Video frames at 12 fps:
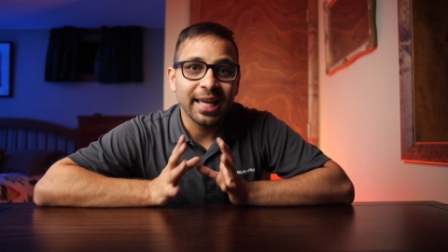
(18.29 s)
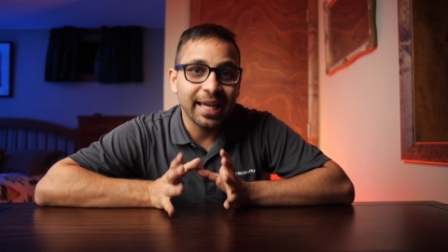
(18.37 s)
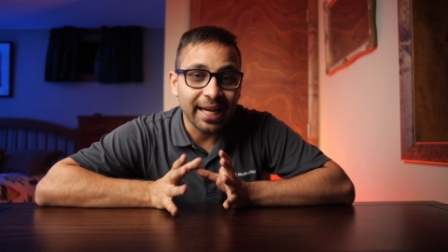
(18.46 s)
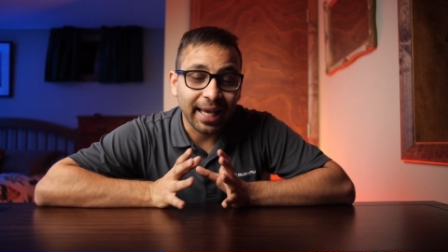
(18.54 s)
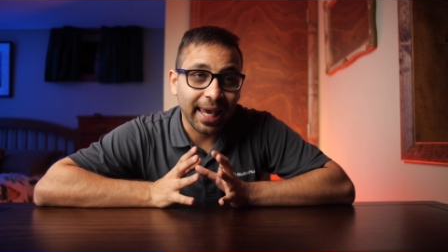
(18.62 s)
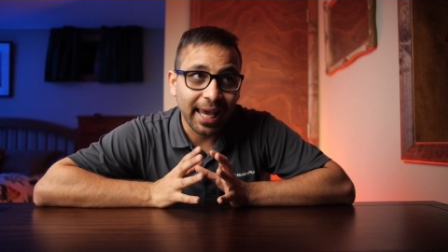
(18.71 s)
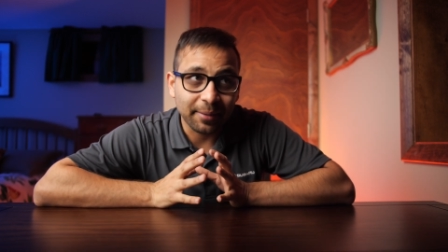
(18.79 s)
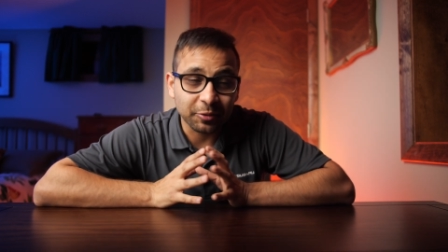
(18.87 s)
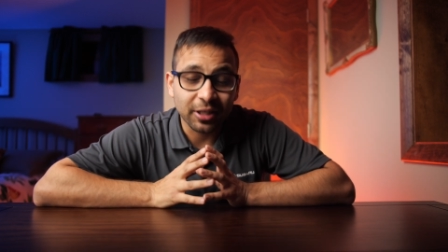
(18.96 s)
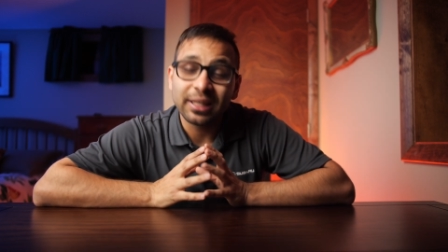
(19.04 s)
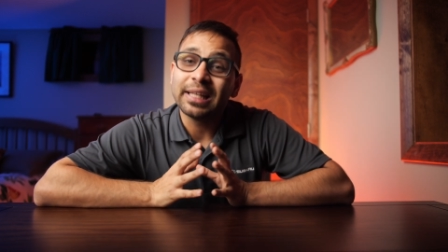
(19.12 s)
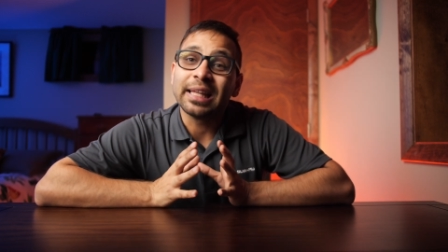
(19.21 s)
in a
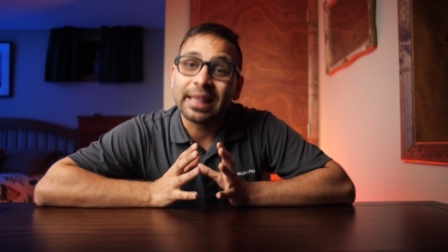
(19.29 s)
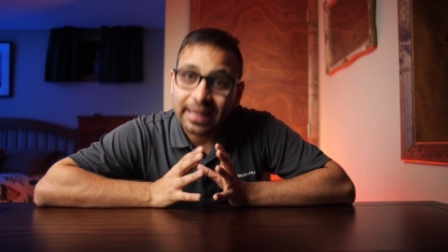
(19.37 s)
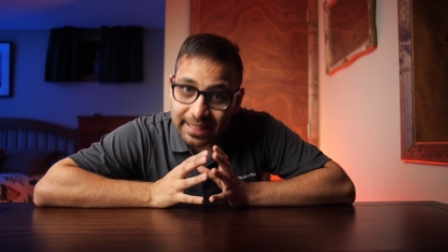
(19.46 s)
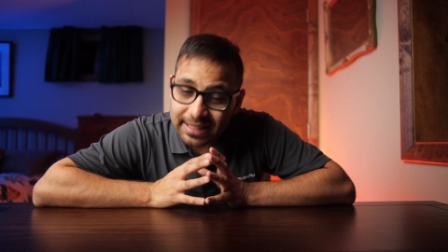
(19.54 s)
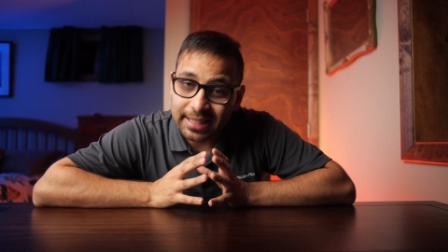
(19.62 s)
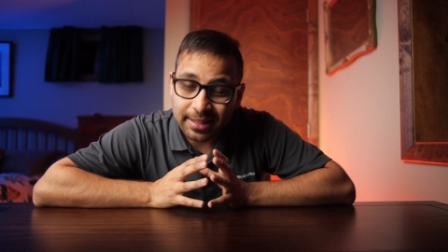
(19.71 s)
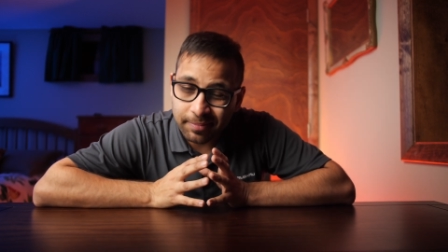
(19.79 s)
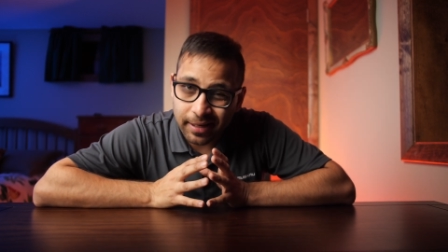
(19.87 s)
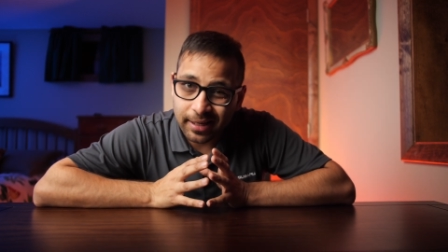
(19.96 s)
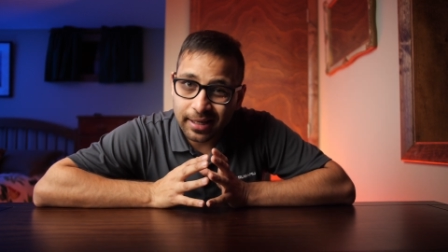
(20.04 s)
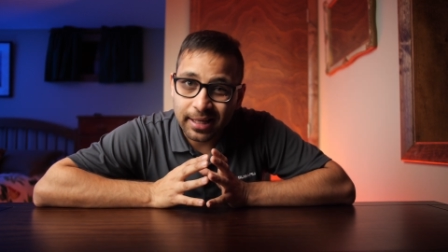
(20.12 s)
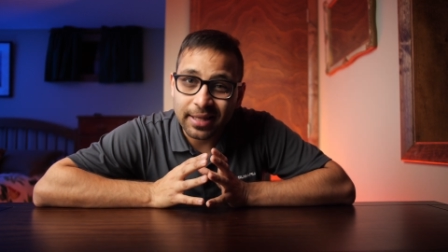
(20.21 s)
camera this,
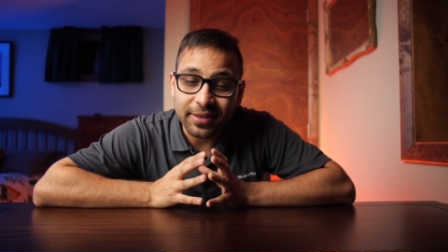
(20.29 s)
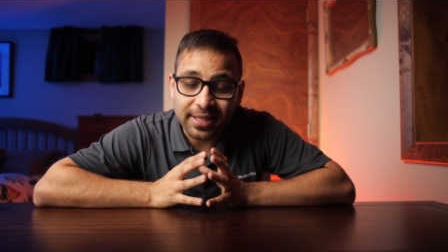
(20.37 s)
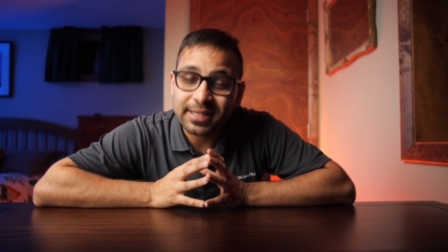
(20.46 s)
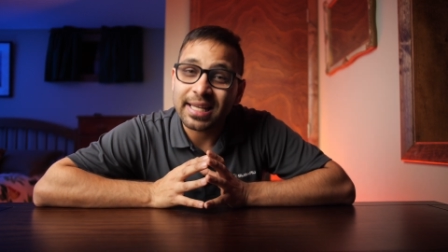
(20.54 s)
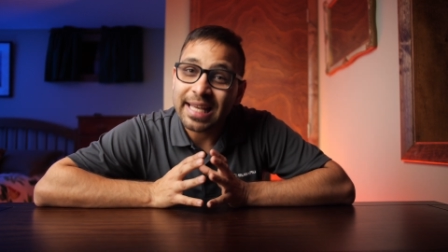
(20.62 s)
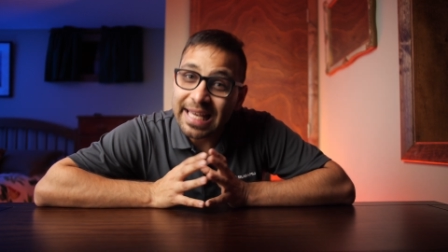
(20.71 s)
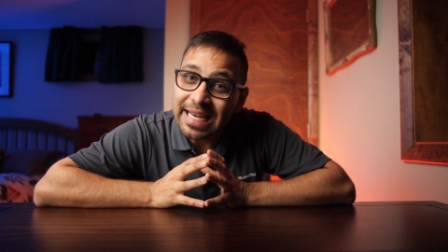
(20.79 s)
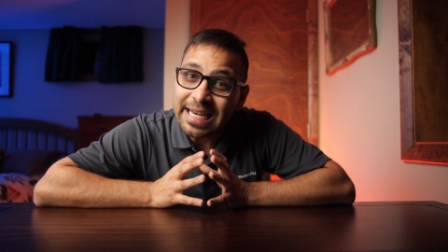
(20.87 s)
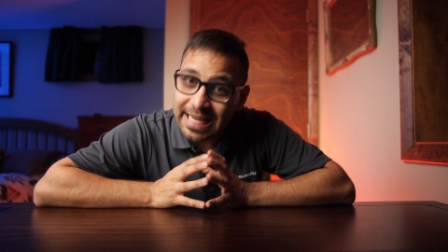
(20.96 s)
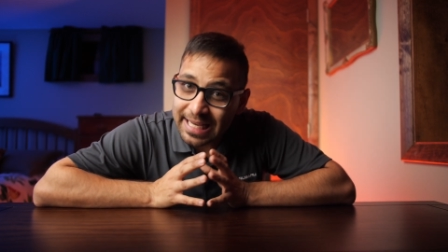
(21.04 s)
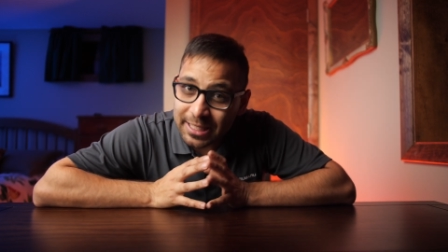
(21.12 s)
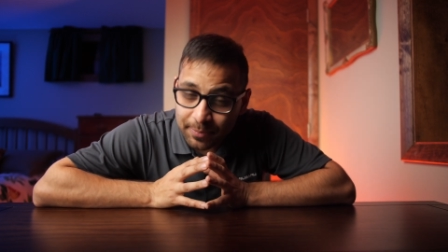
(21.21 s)
eh, this
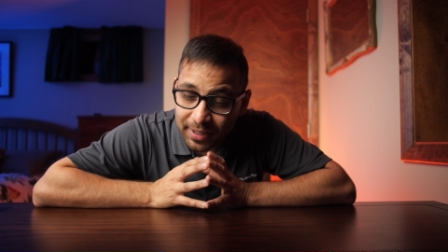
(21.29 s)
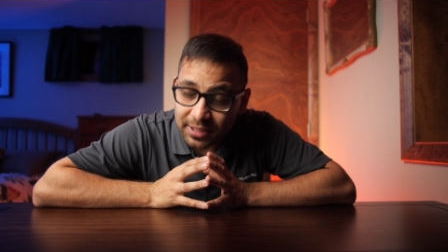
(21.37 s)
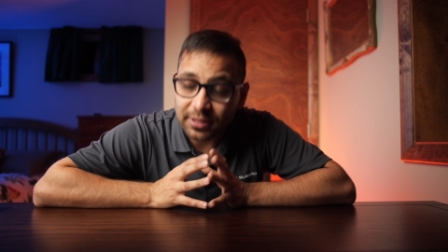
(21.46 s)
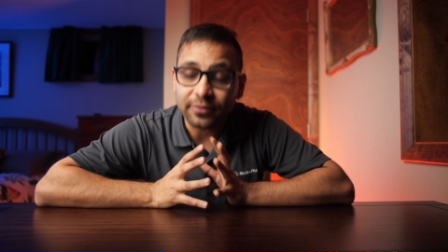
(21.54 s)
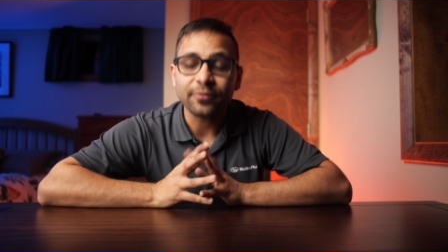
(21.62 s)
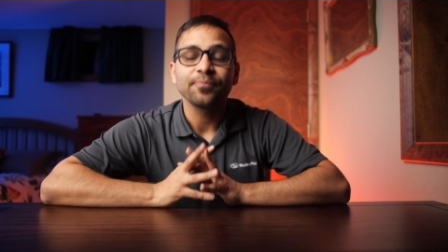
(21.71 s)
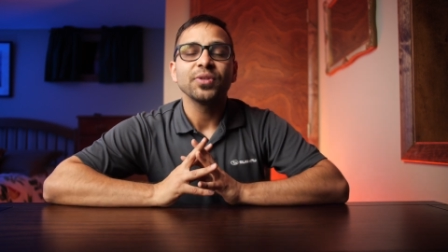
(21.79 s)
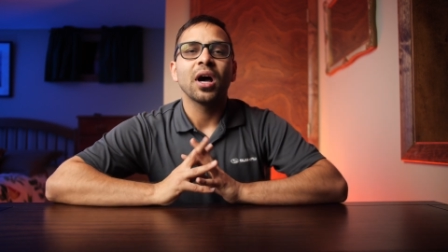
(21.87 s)
inexpensive.